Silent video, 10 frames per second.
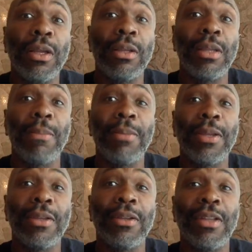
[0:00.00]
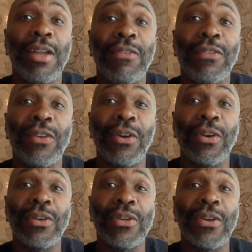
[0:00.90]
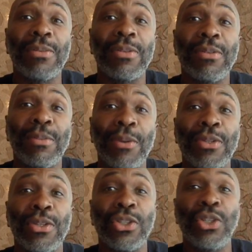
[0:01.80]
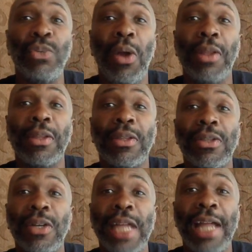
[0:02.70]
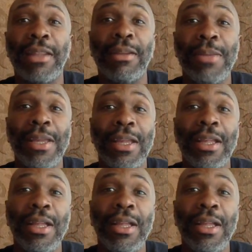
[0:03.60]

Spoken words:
not being good enough for her in terms of the person she wanted to turn out to be,